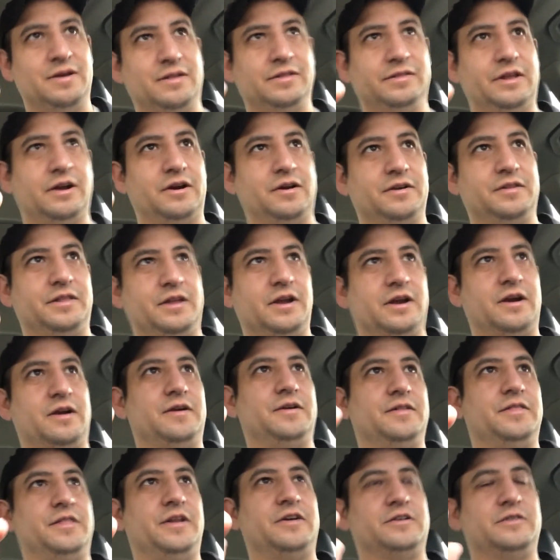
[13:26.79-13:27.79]
Their
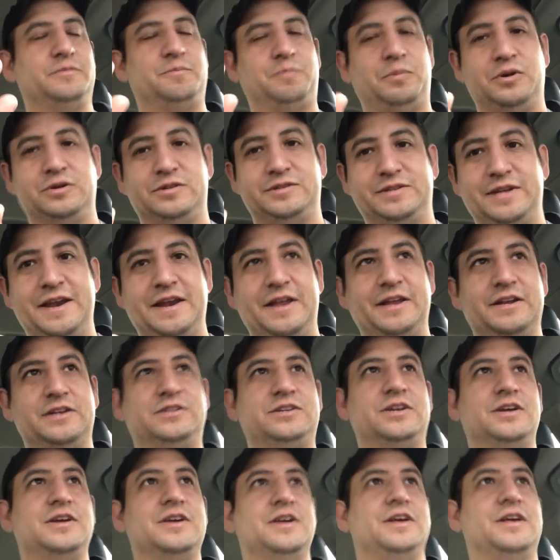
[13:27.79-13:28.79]

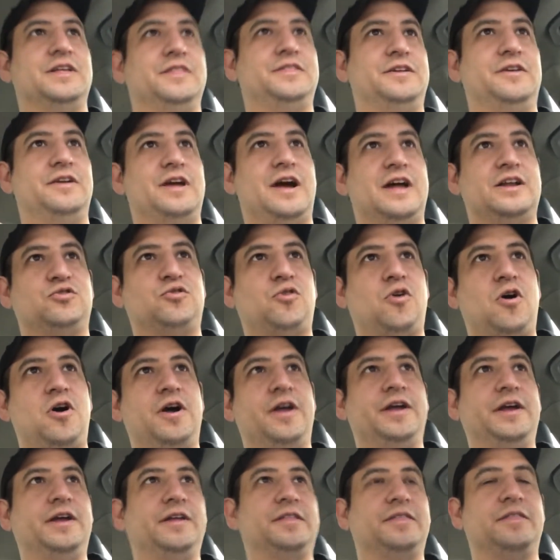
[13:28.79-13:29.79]
percentage, they're not
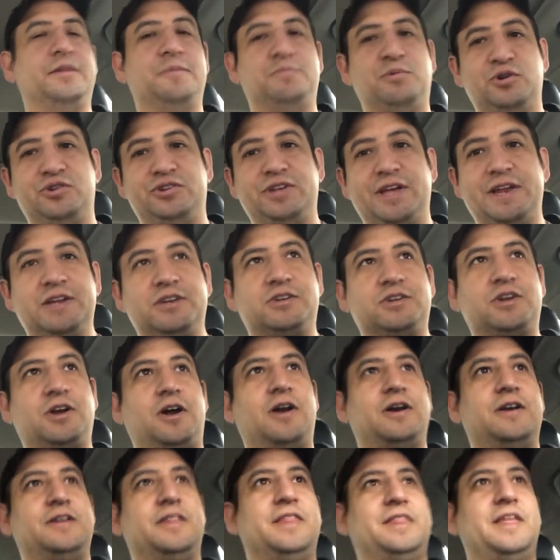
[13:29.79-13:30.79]
drawing the percentage
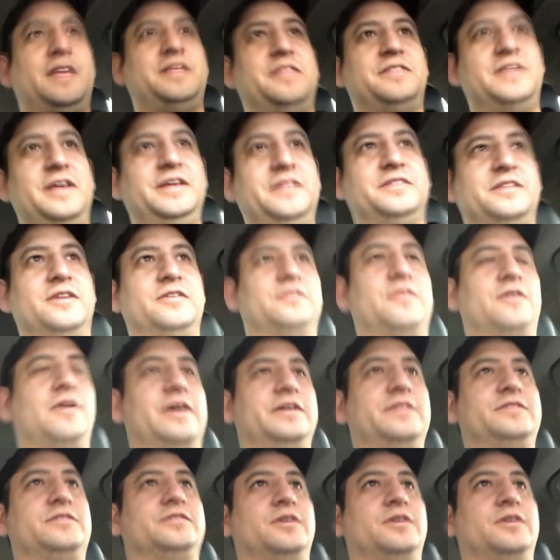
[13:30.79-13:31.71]
card that they think they're drawing.